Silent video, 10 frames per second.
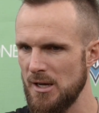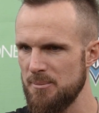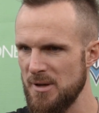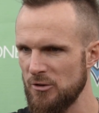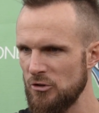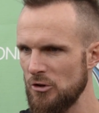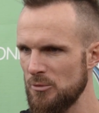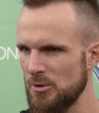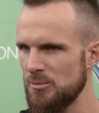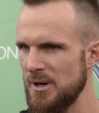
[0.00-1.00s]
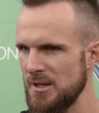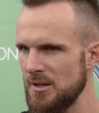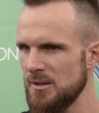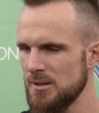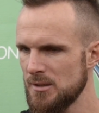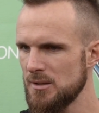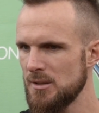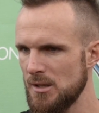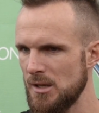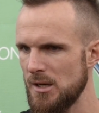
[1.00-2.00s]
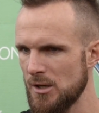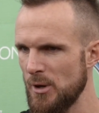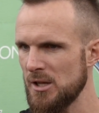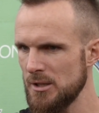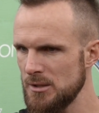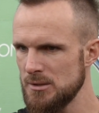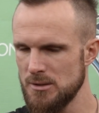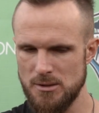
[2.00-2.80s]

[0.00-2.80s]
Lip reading: make sure we're ready quickly.